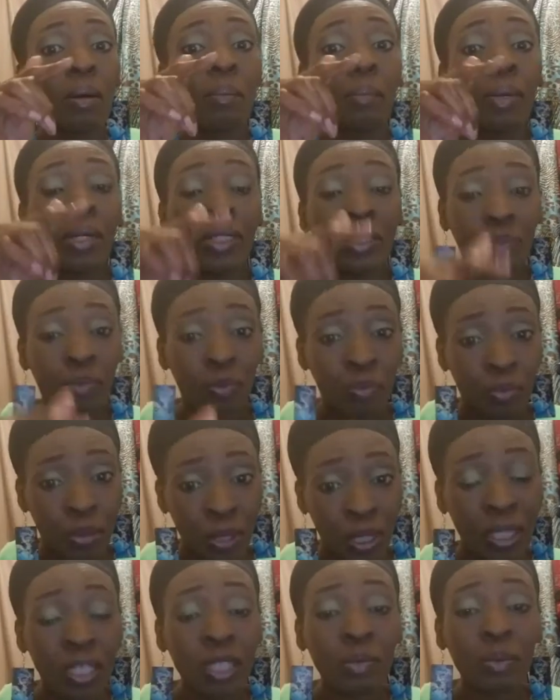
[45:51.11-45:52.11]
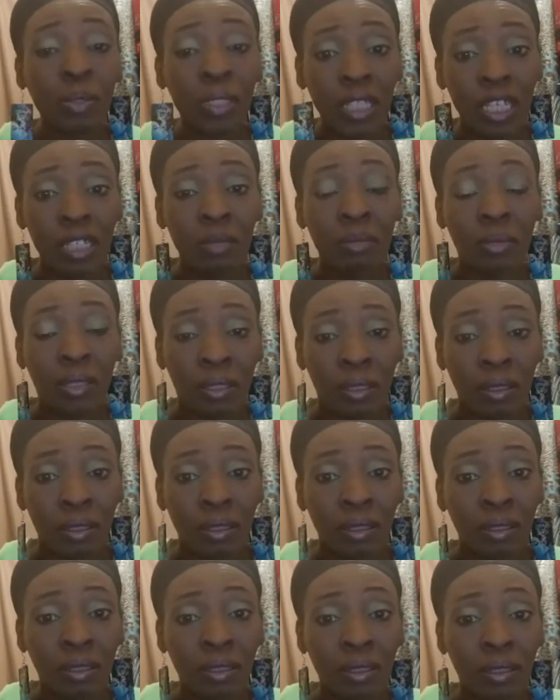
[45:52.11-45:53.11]
But please believe me,
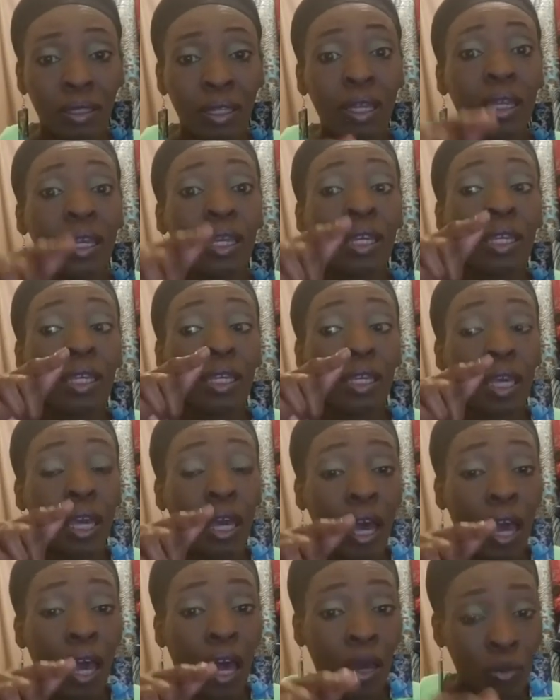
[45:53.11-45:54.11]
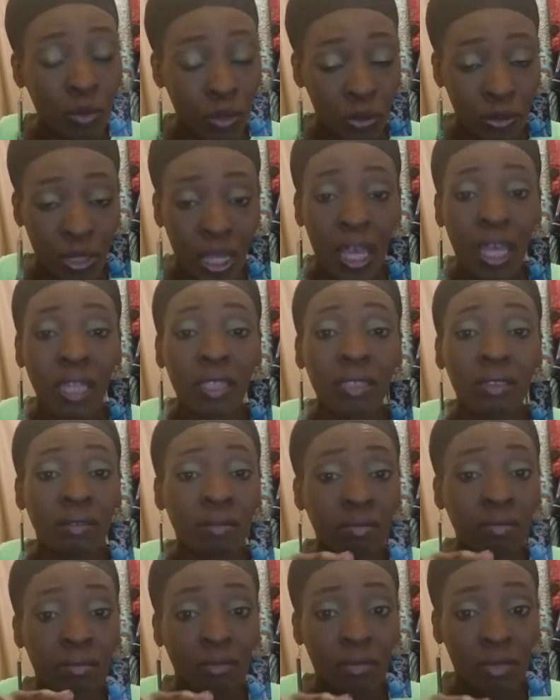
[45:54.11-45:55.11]
I will not
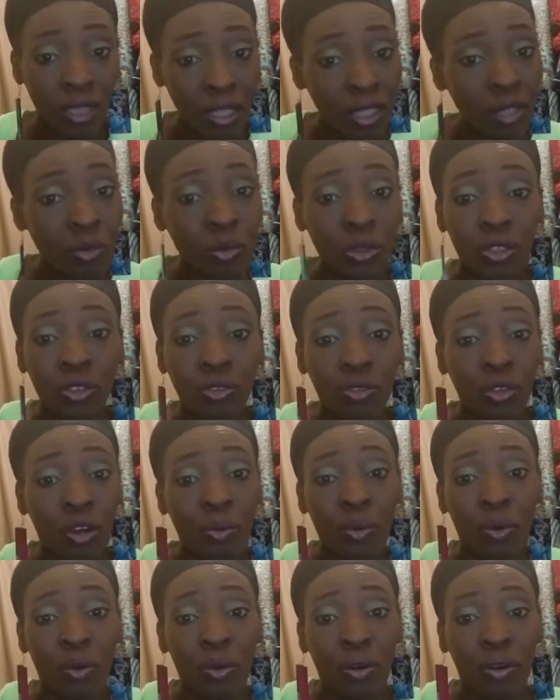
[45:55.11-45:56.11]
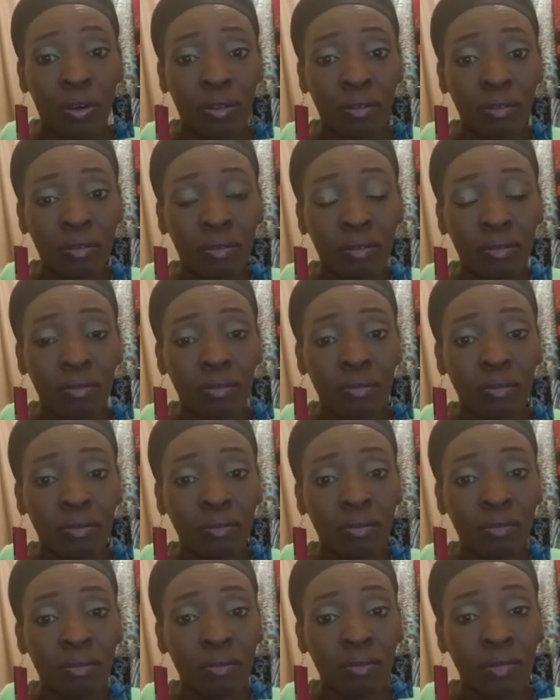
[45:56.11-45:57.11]
deal with you no more.
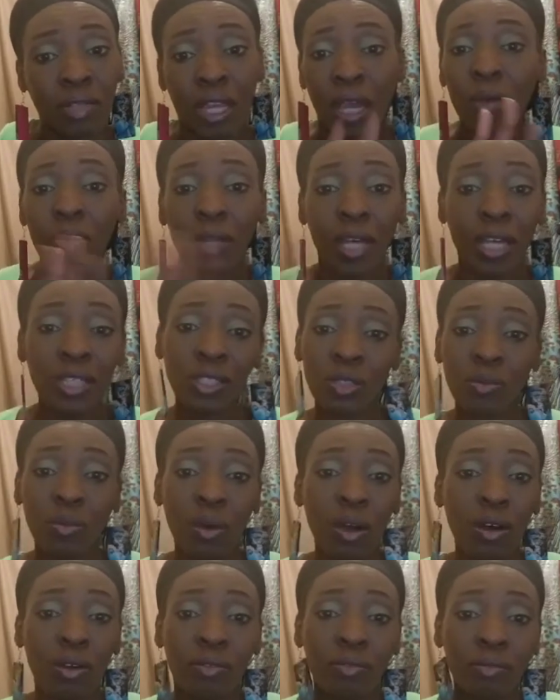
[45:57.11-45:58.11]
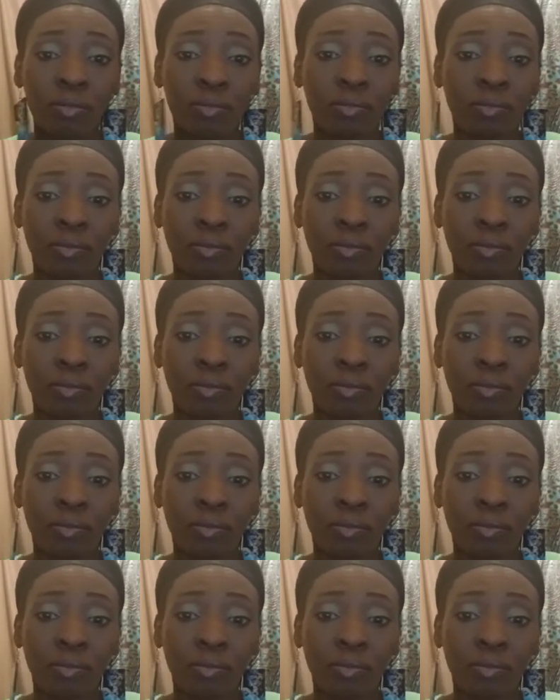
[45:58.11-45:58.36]
I just won't.